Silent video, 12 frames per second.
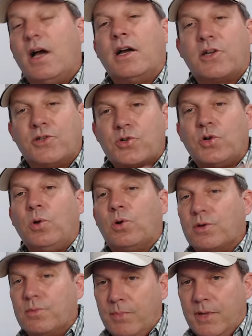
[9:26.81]
A
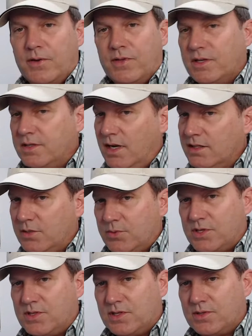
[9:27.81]
controller Marathon, not the
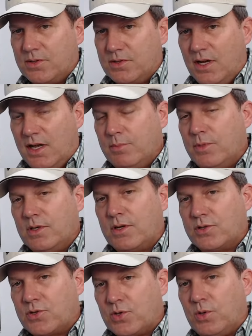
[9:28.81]
resistor type, but a
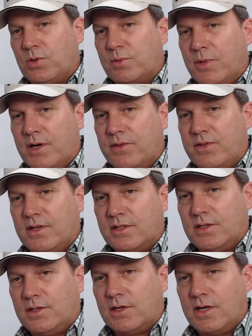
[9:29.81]
controller Marathon
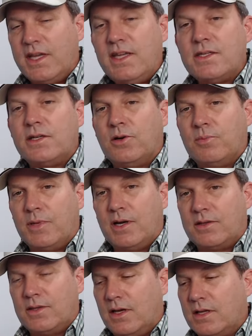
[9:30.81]
car, EZGO
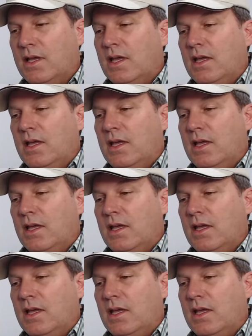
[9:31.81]
Marathon.